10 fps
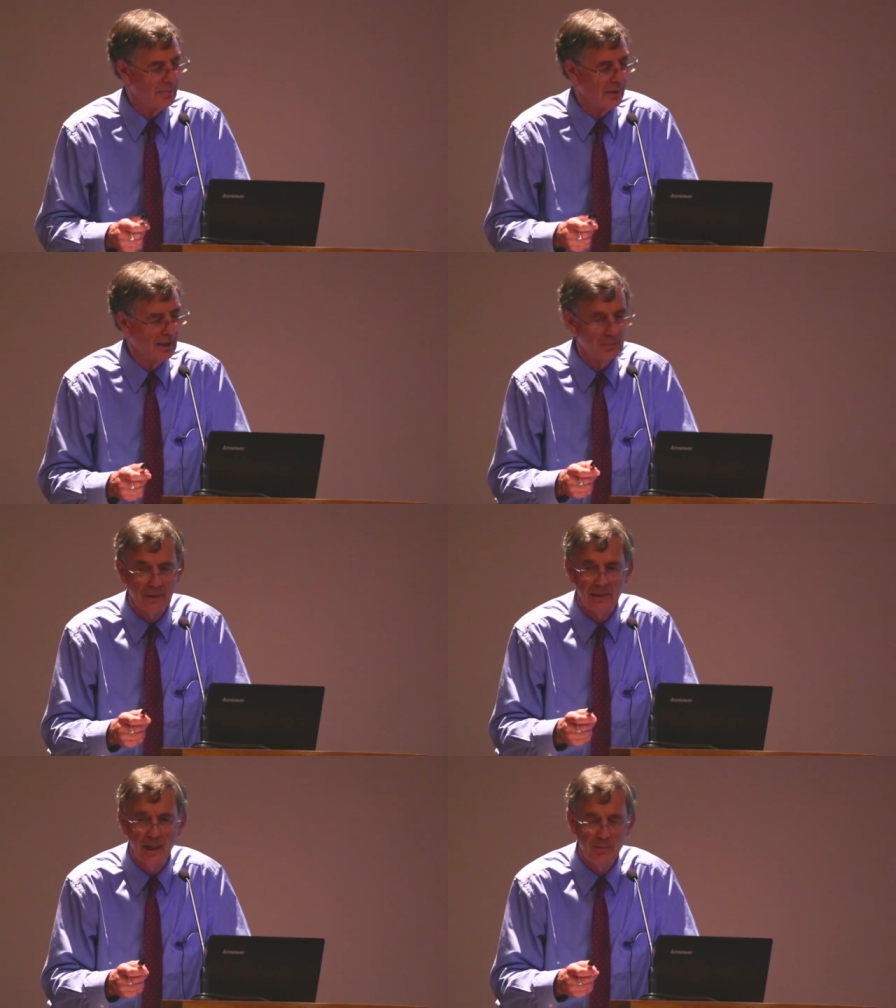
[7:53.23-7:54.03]
a man
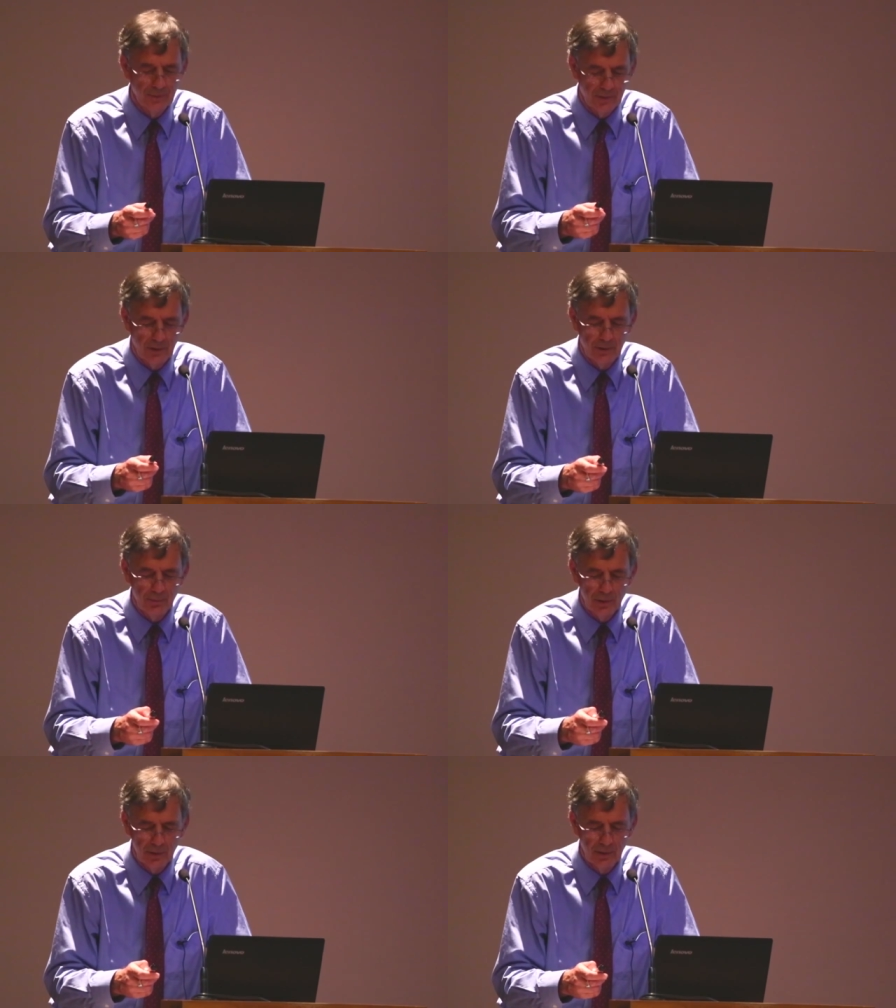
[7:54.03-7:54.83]
by the name of
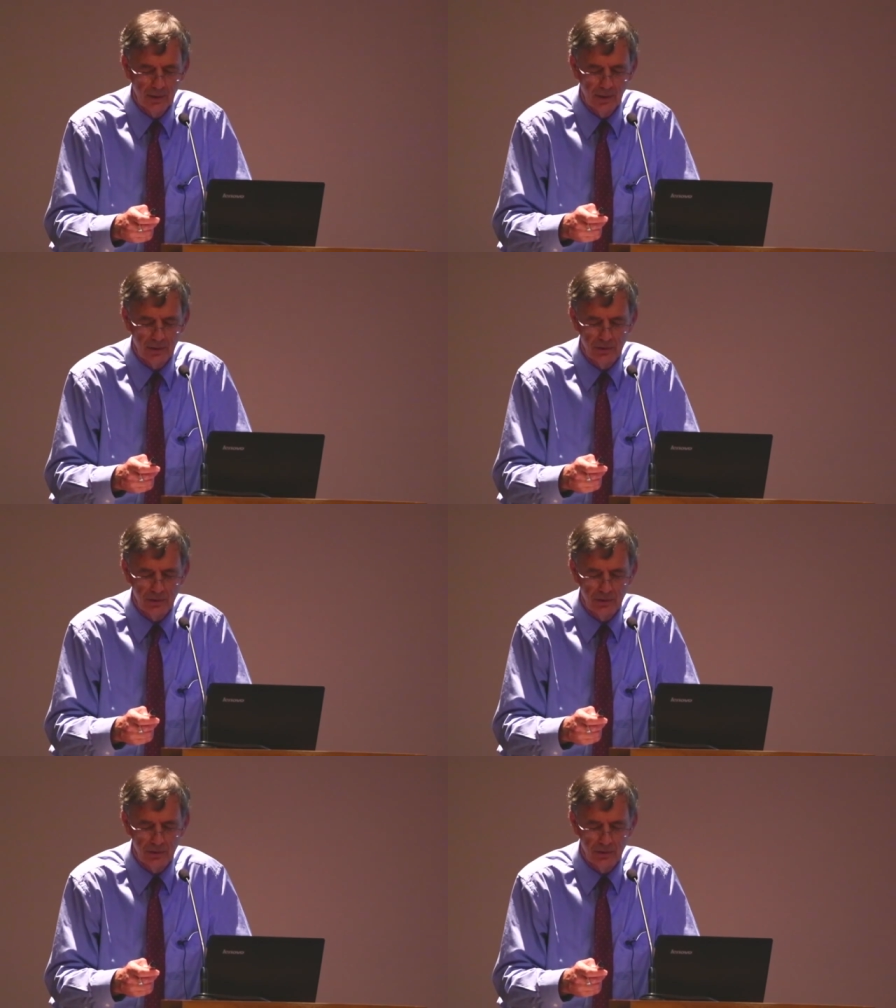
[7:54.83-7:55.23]
Don Merton in the